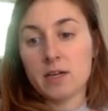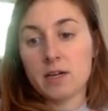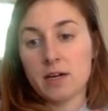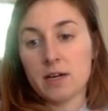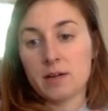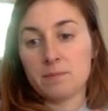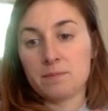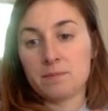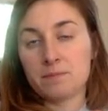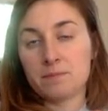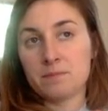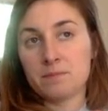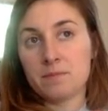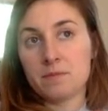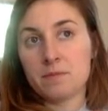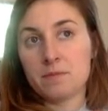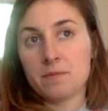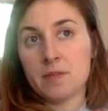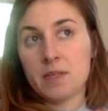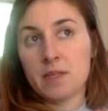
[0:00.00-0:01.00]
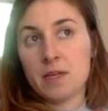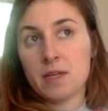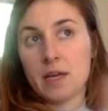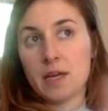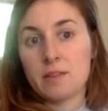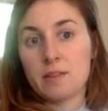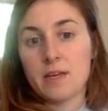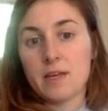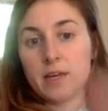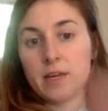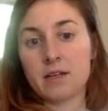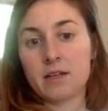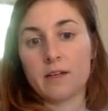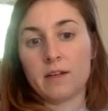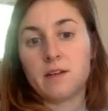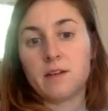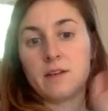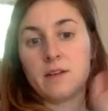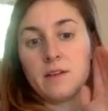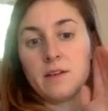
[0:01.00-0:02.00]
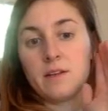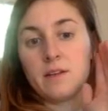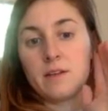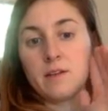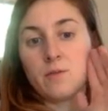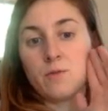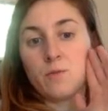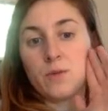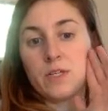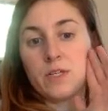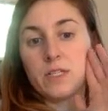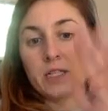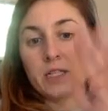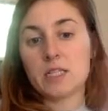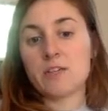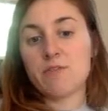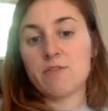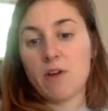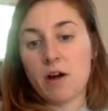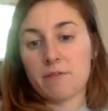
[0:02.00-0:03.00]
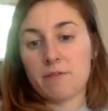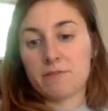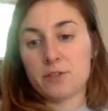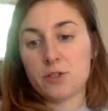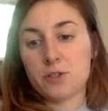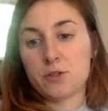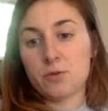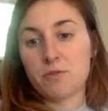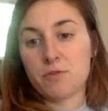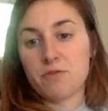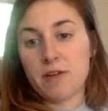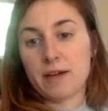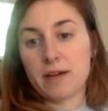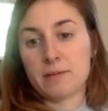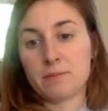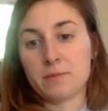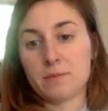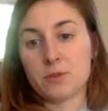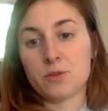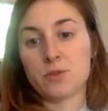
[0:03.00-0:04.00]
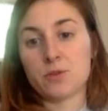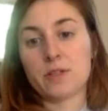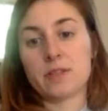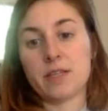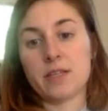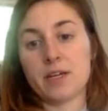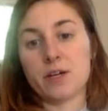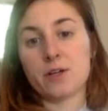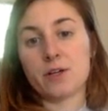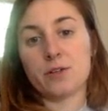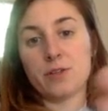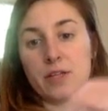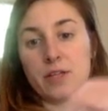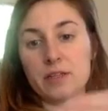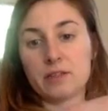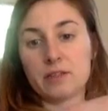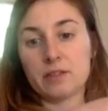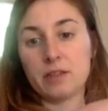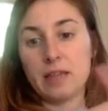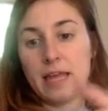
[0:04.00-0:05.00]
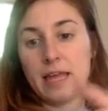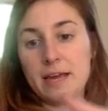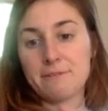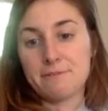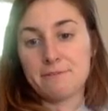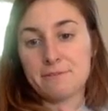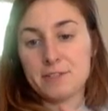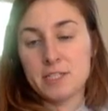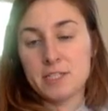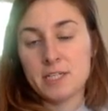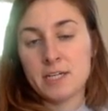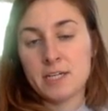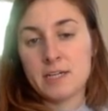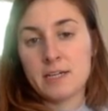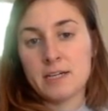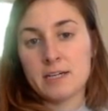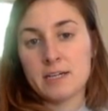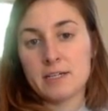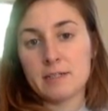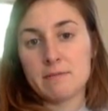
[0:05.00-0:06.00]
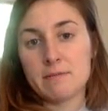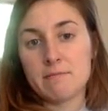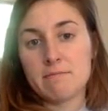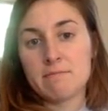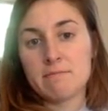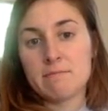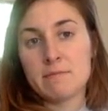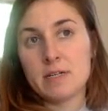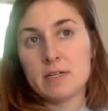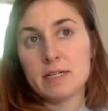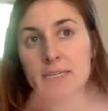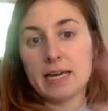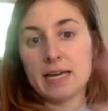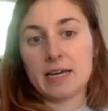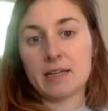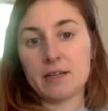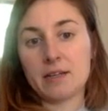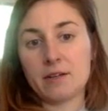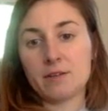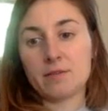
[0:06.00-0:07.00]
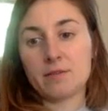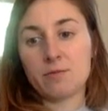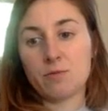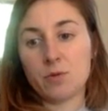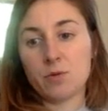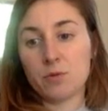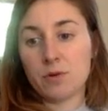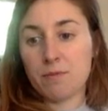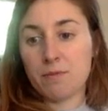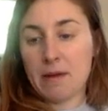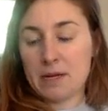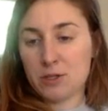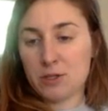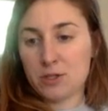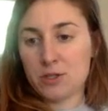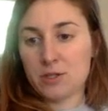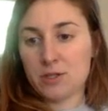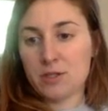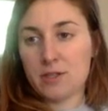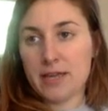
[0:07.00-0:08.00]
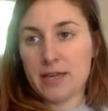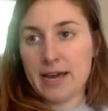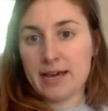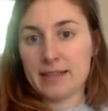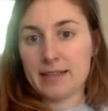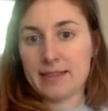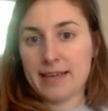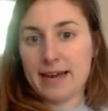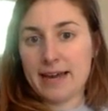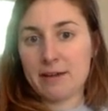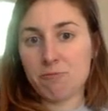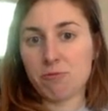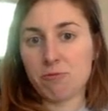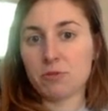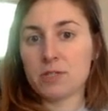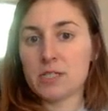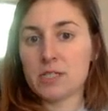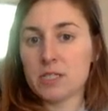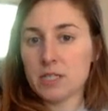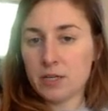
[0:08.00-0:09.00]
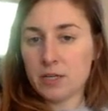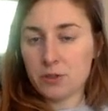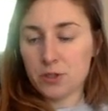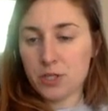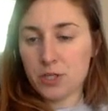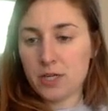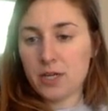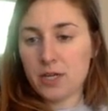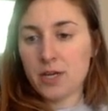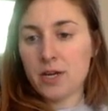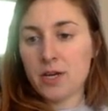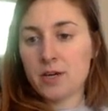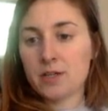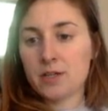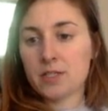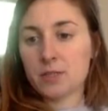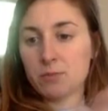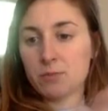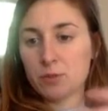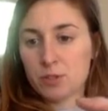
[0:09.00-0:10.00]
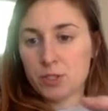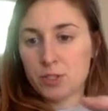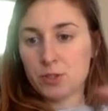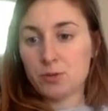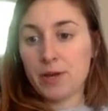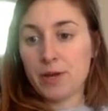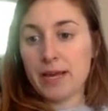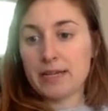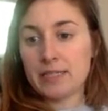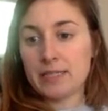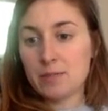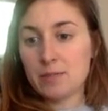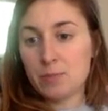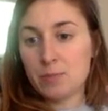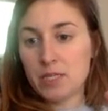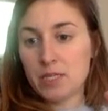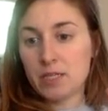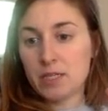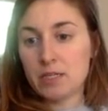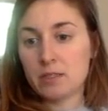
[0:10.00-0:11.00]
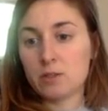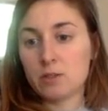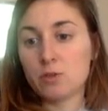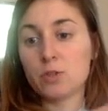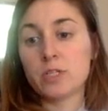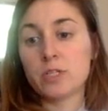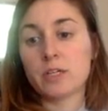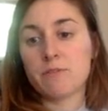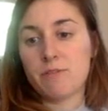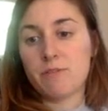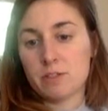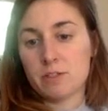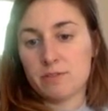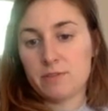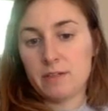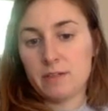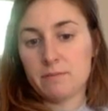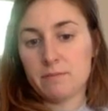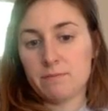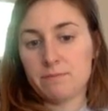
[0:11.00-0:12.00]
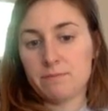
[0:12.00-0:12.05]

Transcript: and then we cleave off 2 of them so that they are then left. Again, we would imagine that that releases energy, similar to ATP losing a phosphate.